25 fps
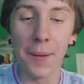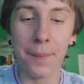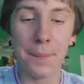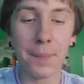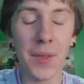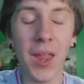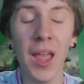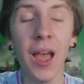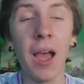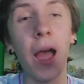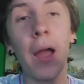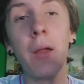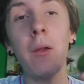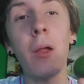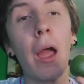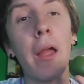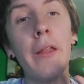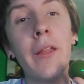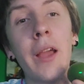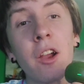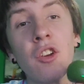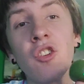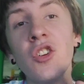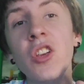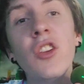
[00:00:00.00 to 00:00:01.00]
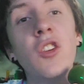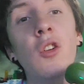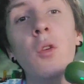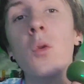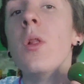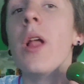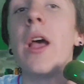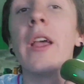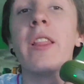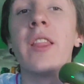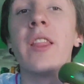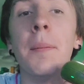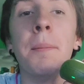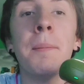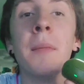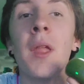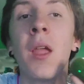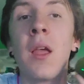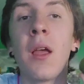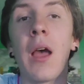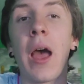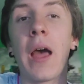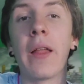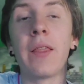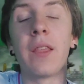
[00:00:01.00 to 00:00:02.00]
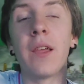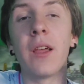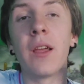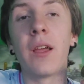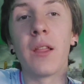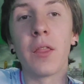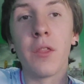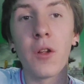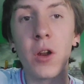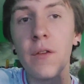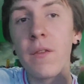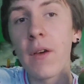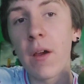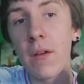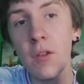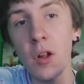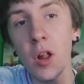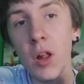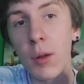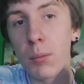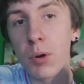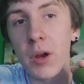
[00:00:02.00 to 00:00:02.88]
Yeah, I actually do like them. At the $35